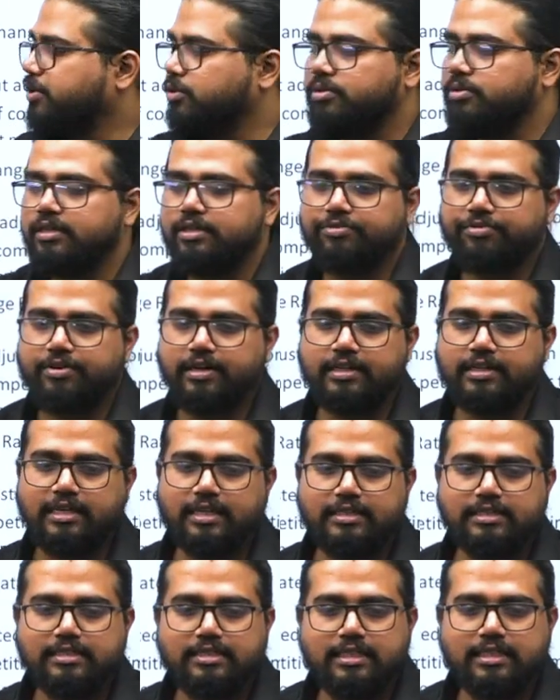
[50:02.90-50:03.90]
to the different
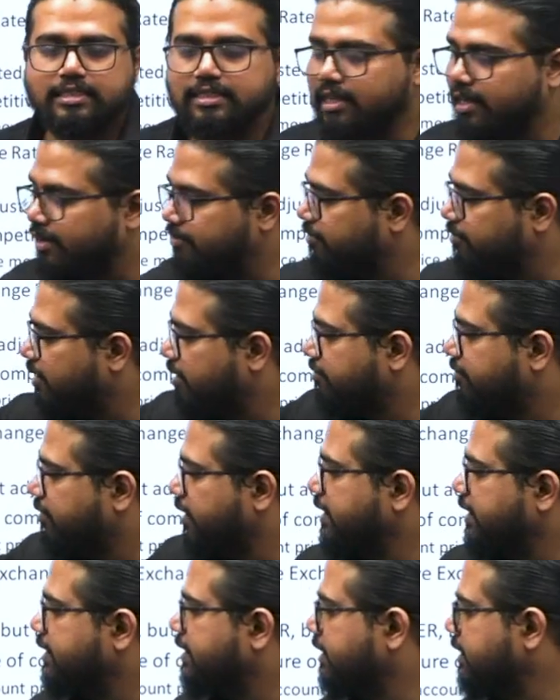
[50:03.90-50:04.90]
currencies and we are
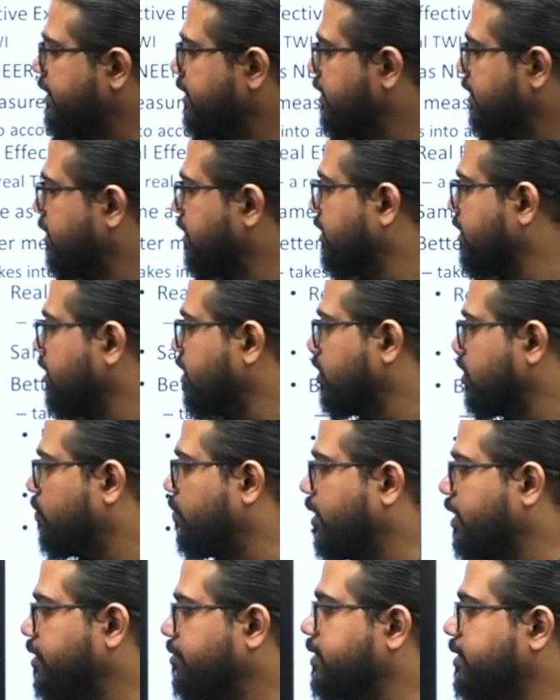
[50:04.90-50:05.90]
finding
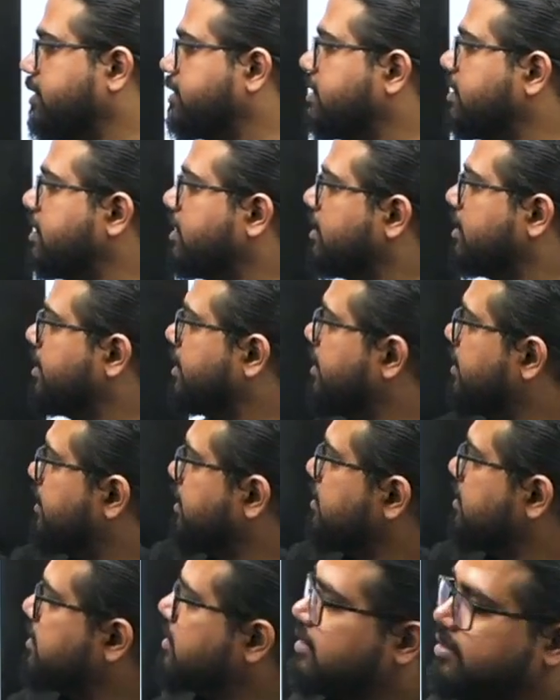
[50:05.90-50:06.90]
whatever the near
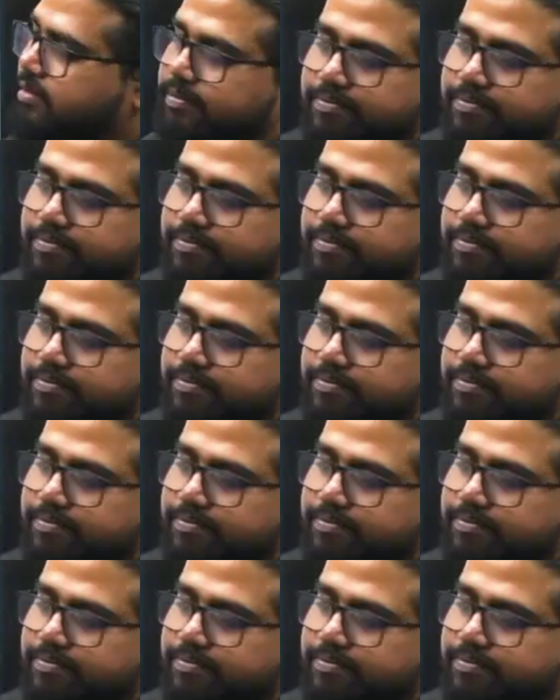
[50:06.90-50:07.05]
is.